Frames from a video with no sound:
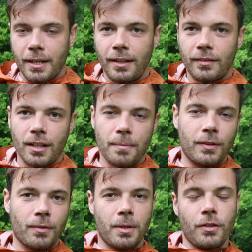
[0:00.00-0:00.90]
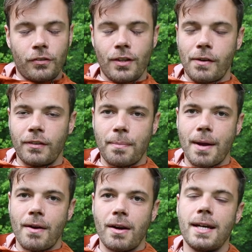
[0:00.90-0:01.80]
It's gonna be someone who's serious
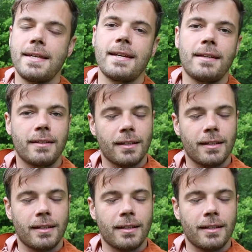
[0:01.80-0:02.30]
about hiking.